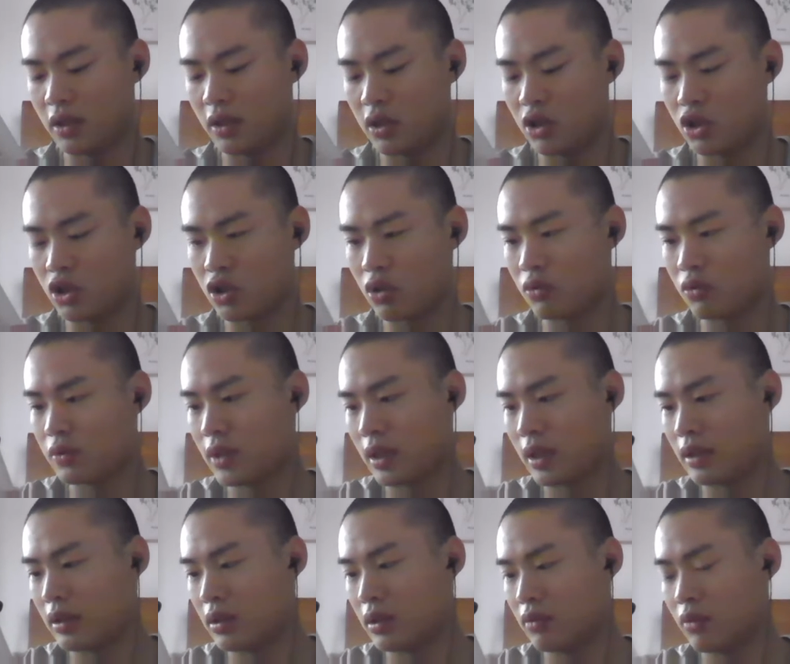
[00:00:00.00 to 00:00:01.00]
show
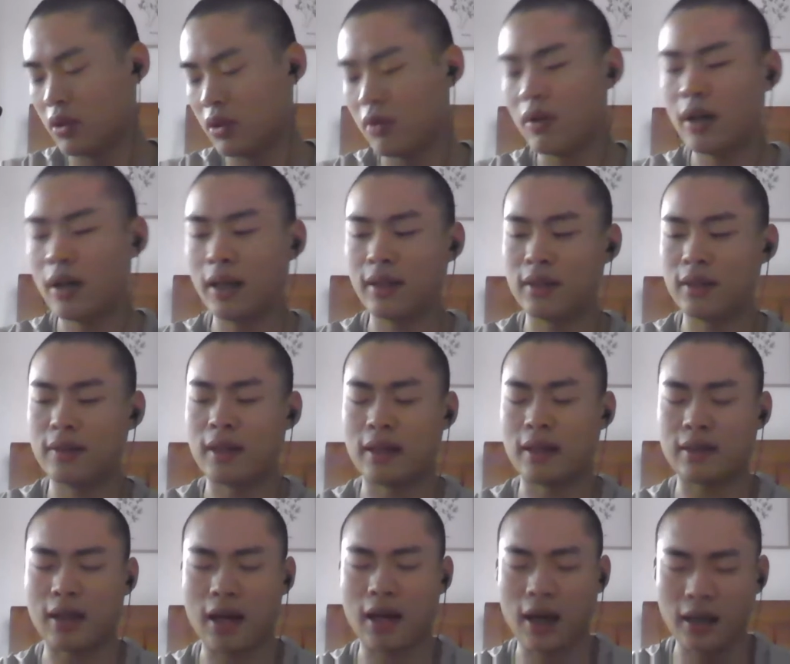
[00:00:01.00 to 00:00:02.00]
that when you hit
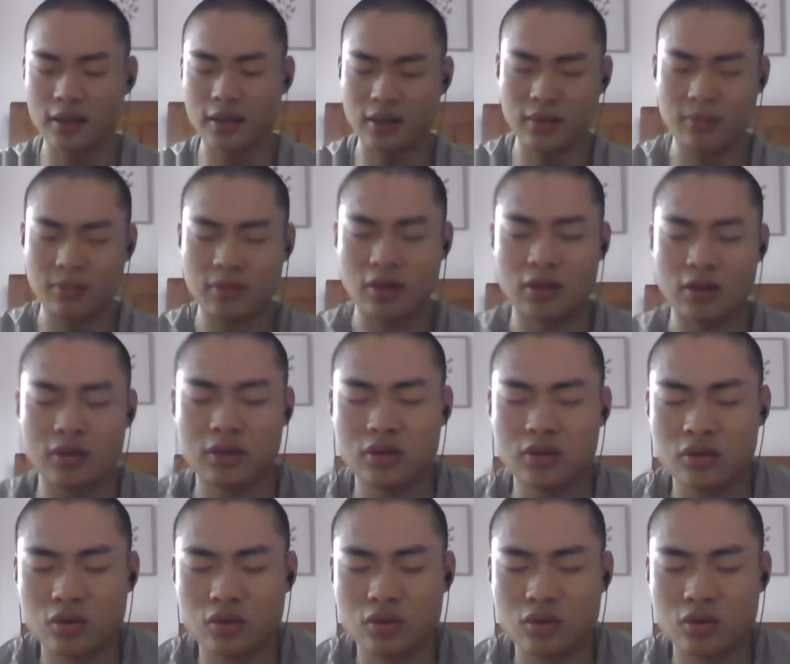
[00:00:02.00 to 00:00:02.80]
that item